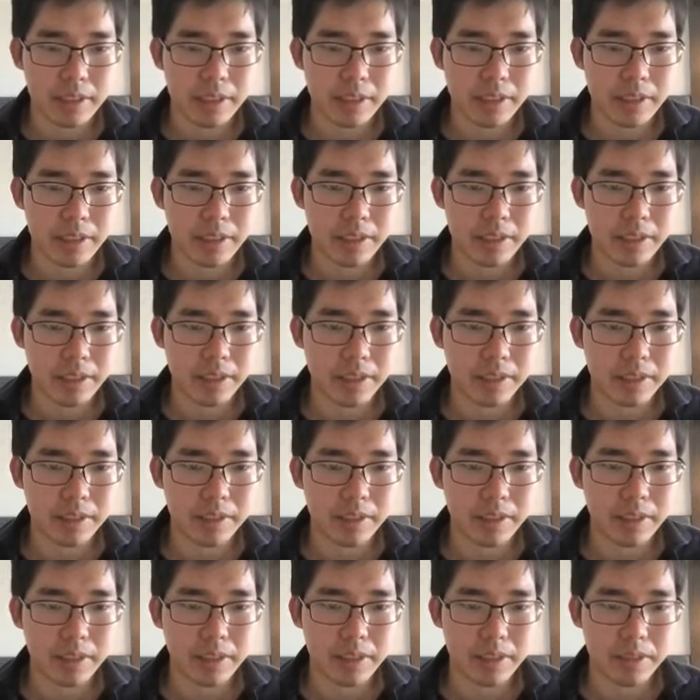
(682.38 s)
the
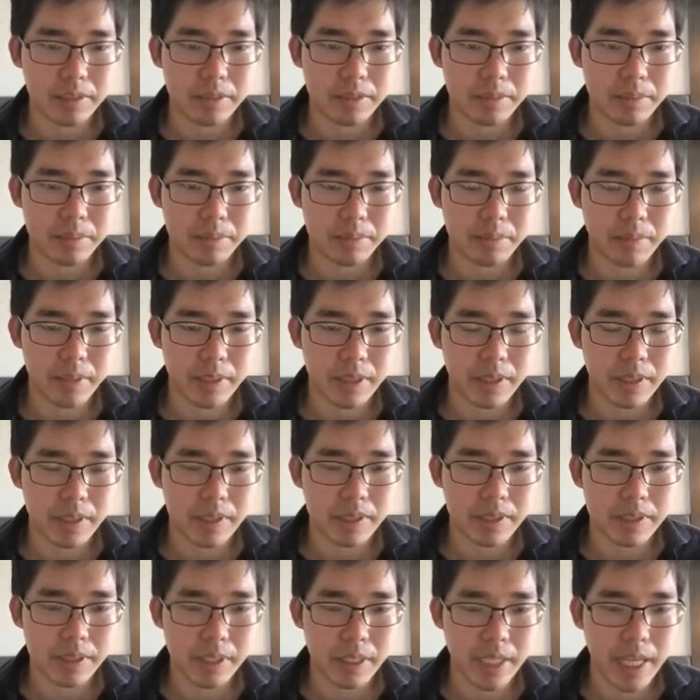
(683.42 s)

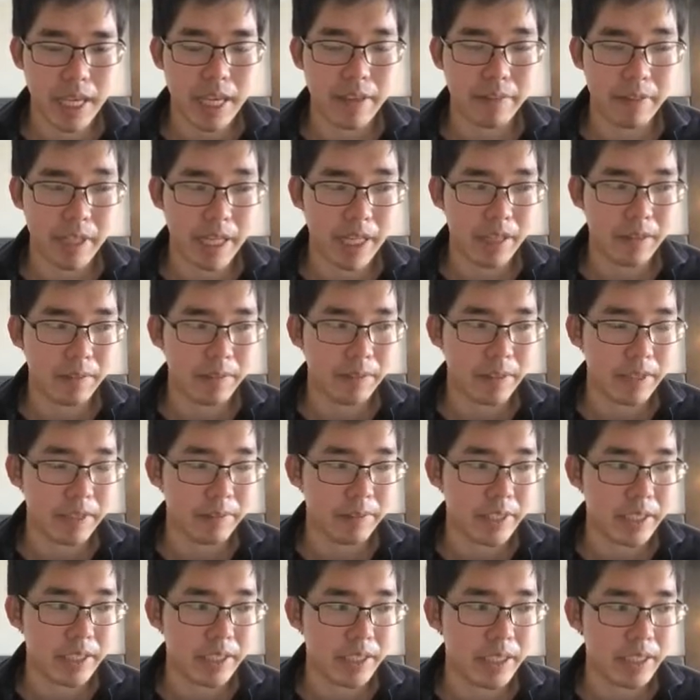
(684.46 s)

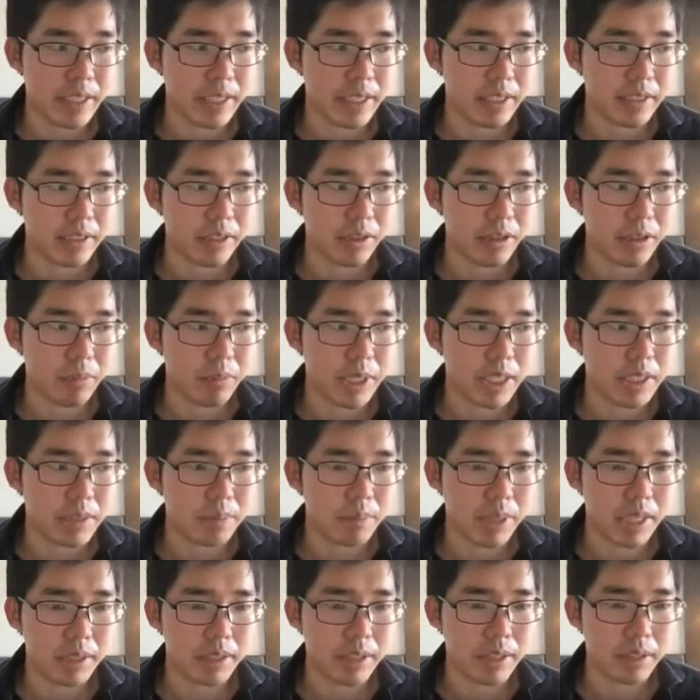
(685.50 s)
infinity norm is
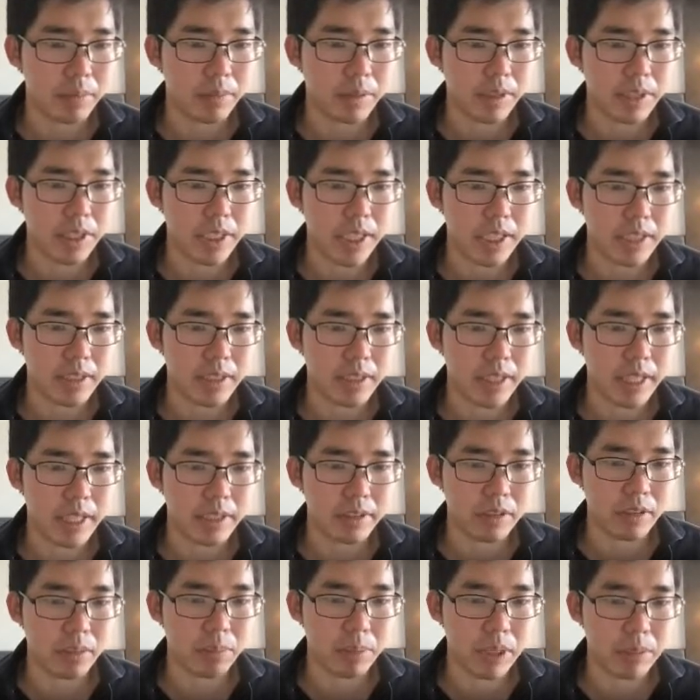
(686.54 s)
bounded for just
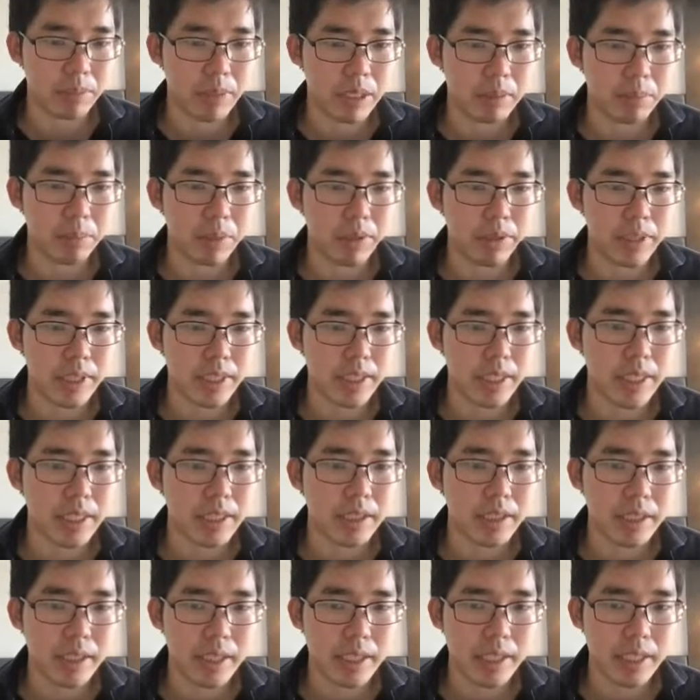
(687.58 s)
like the optimal
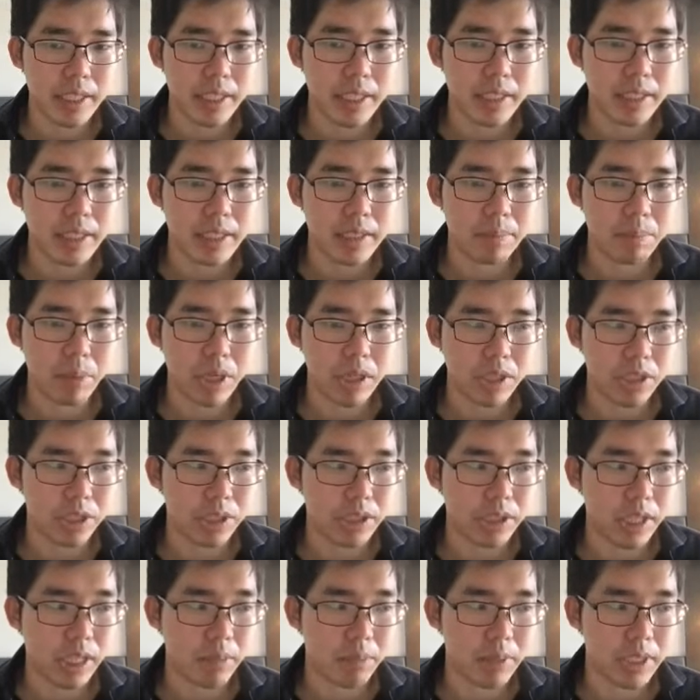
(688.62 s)
policy in this
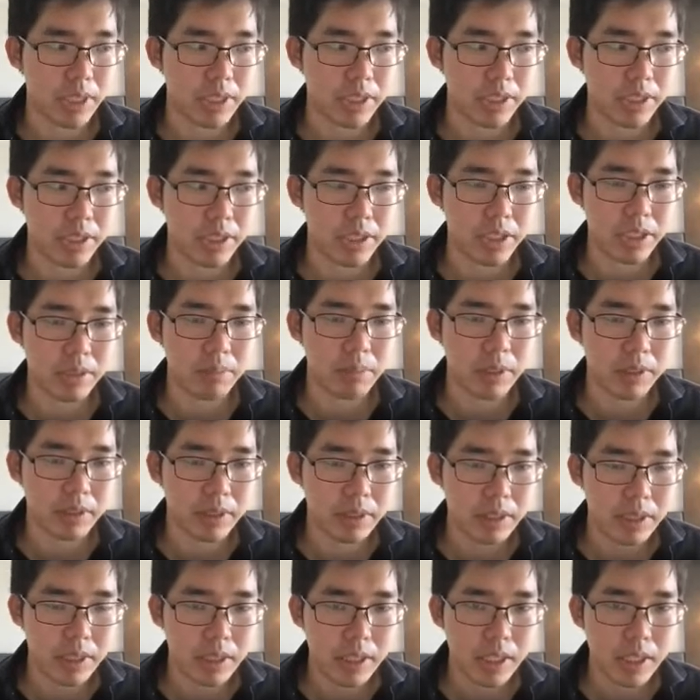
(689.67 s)
partial coverage regime.
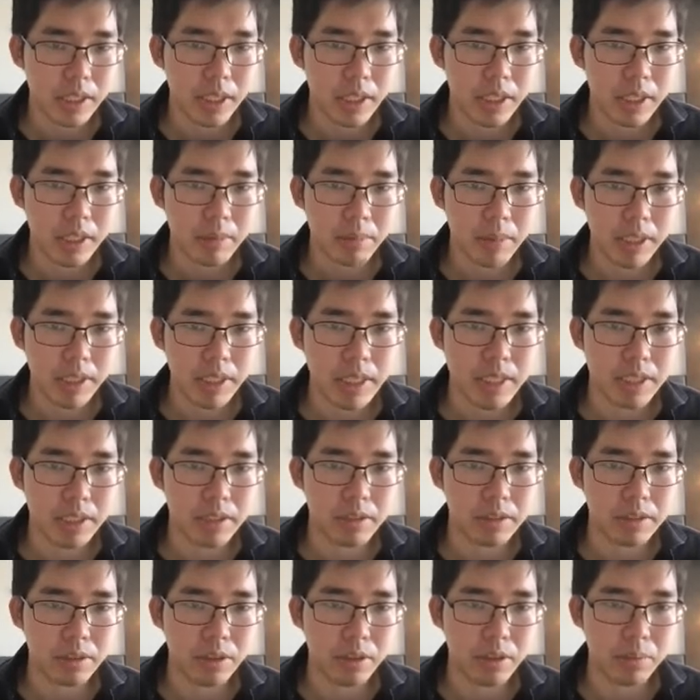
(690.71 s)
But in the
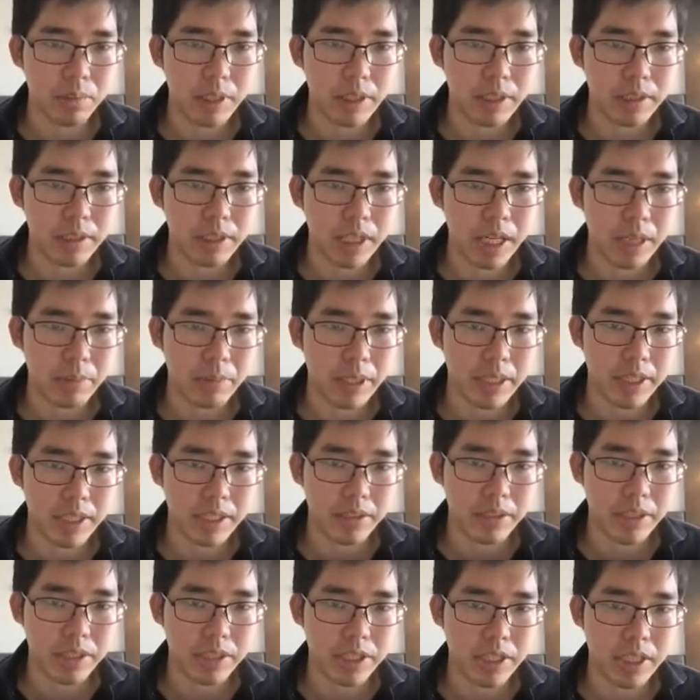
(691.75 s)
global
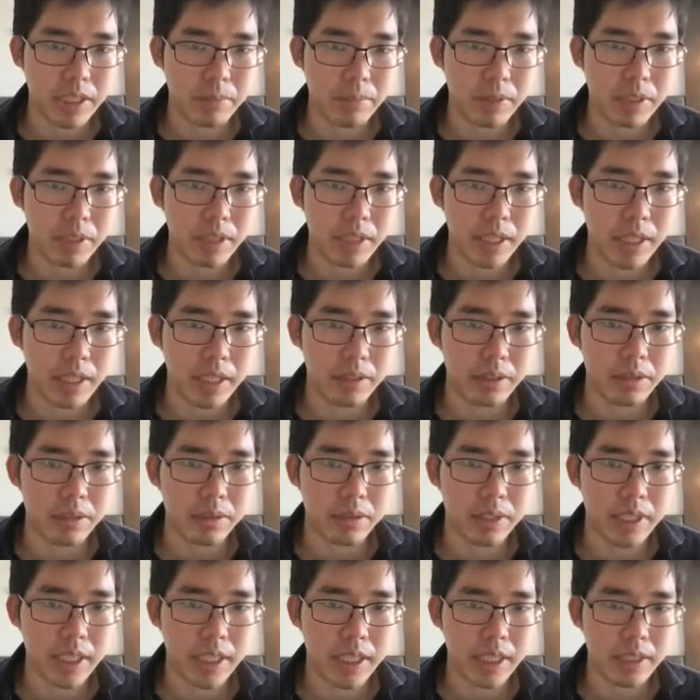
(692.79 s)
coverage regime, like you
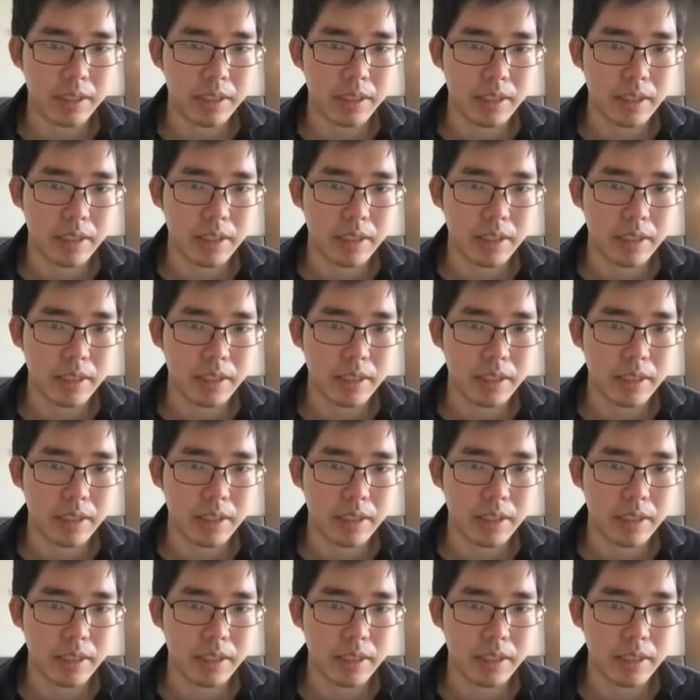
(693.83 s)
need